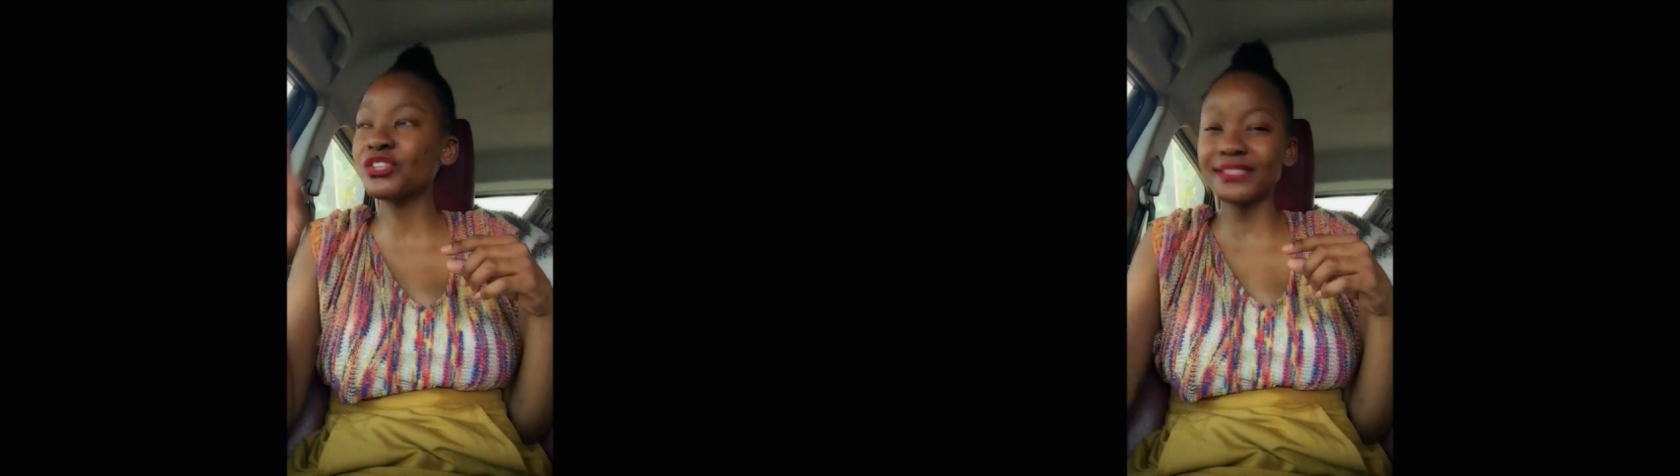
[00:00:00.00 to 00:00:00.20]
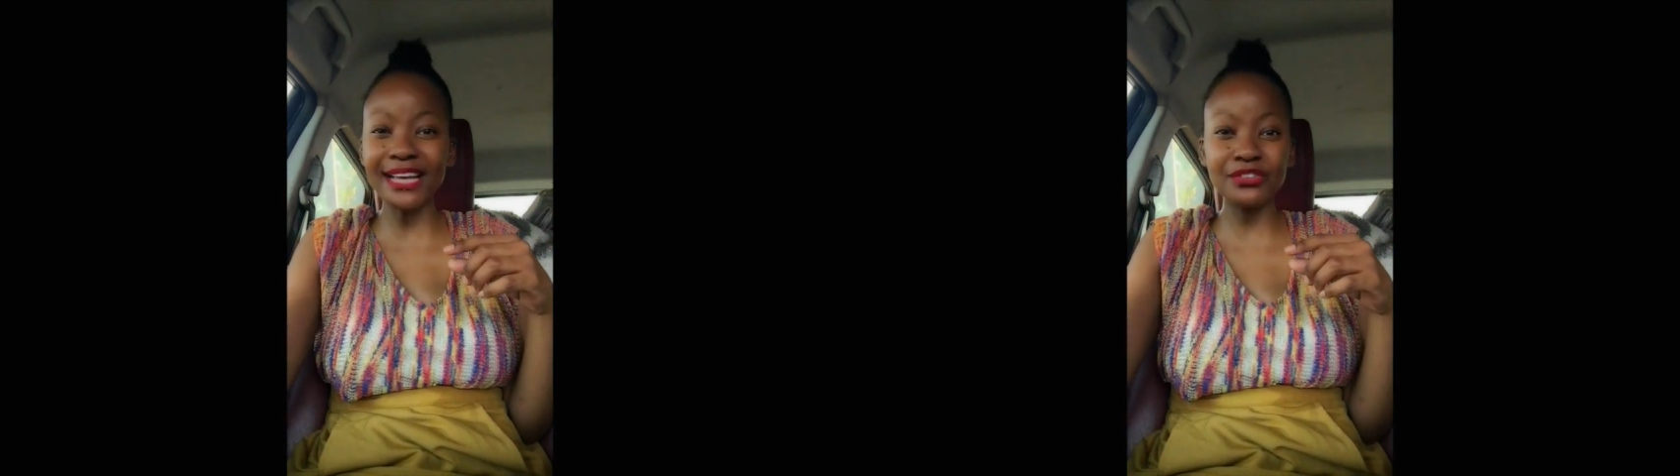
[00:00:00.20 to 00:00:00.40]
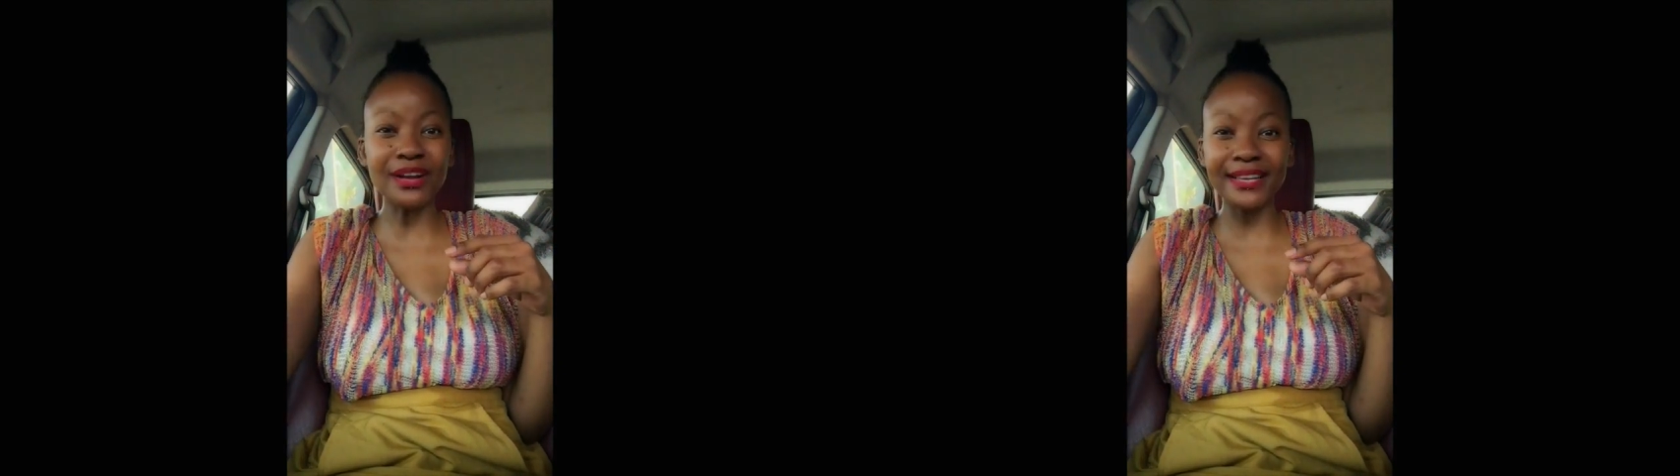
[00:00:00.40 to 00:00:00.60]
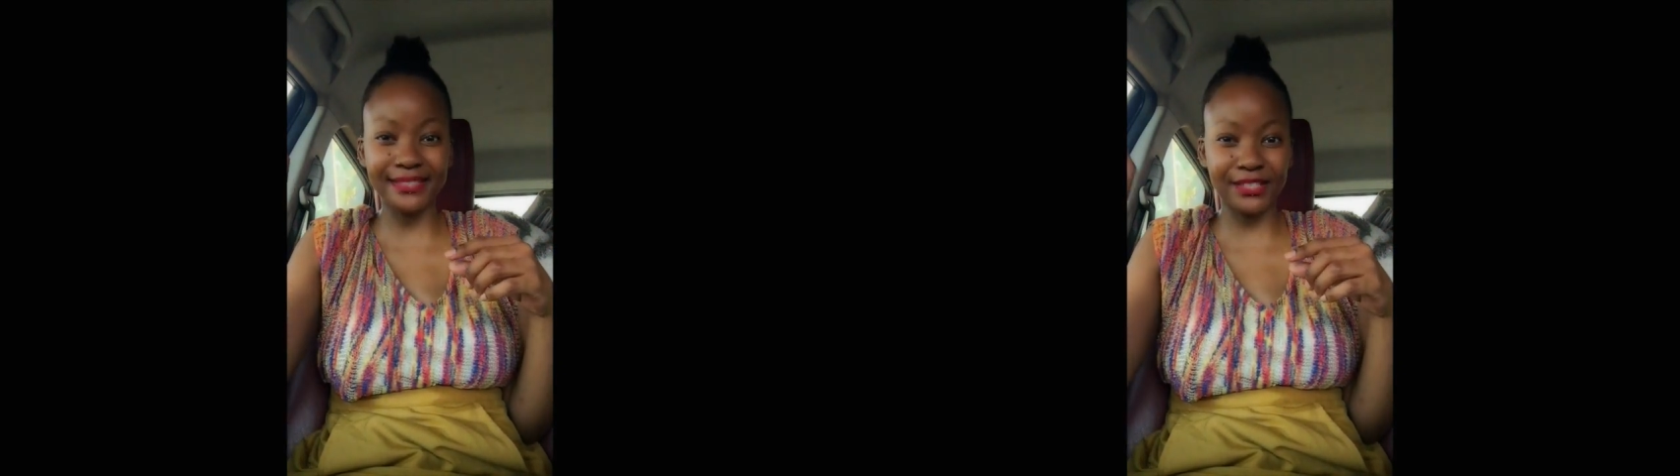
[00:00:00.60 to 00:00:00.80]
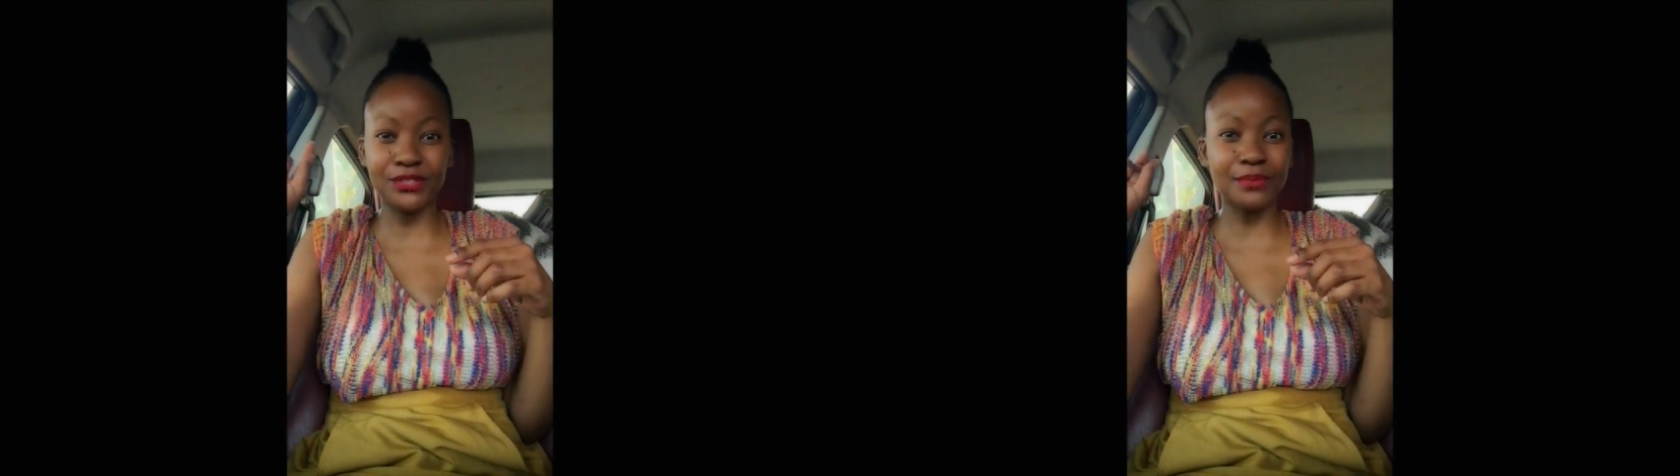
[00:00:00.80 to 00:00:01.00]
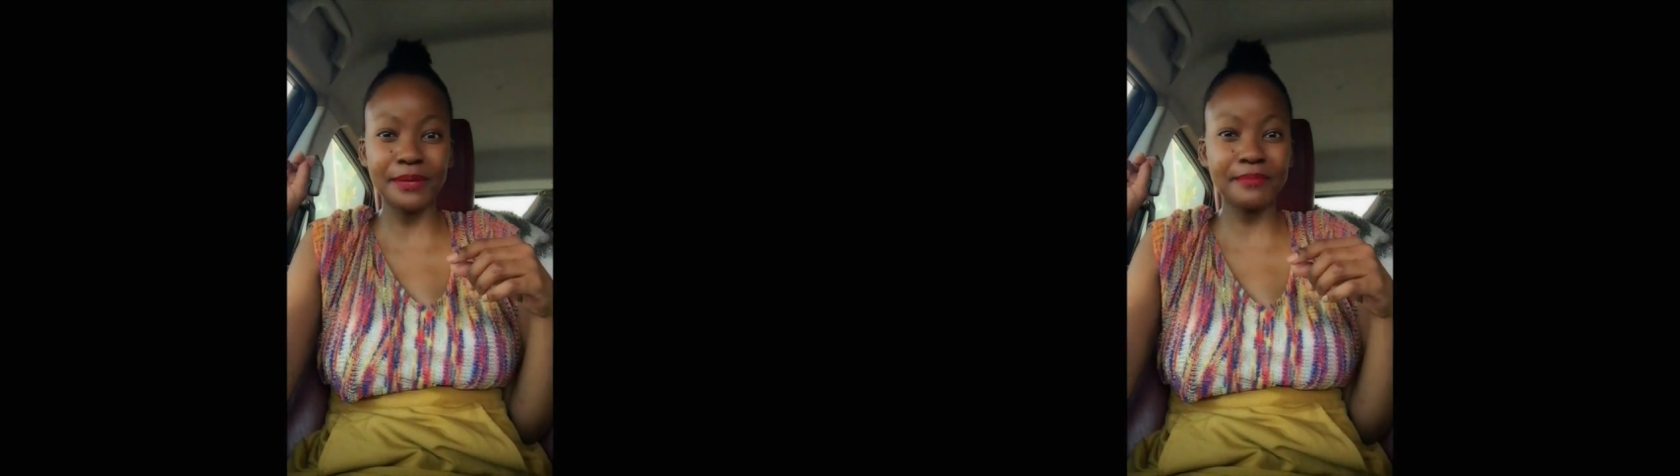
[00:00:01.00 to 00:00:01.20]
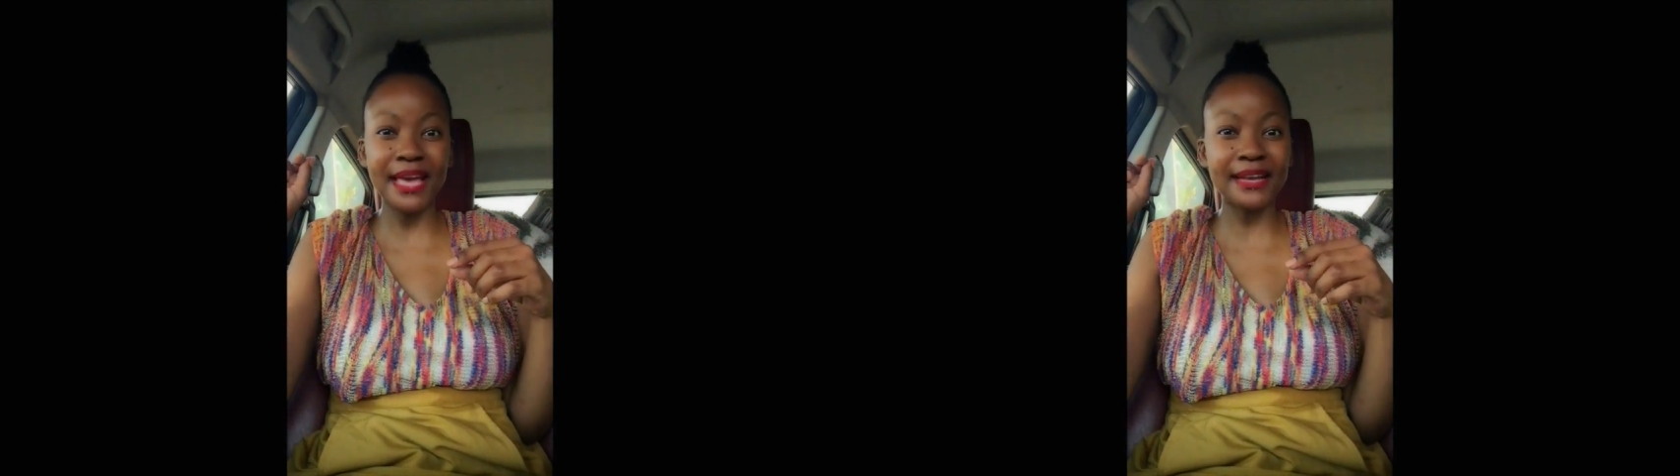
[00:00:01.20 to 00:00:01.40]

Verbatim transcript: because that truck is disturbing me.